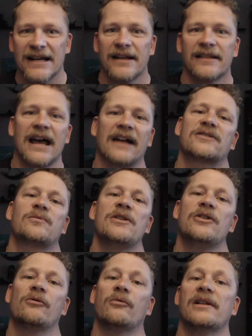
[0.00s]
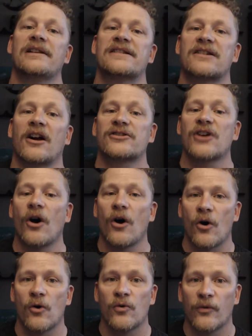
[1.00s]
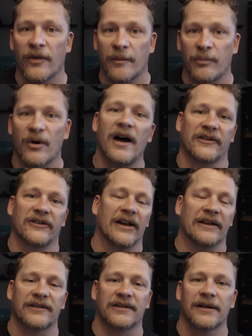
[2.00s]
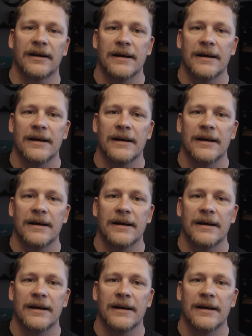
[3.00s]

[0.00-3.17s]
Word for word: that's when you really start to own the process.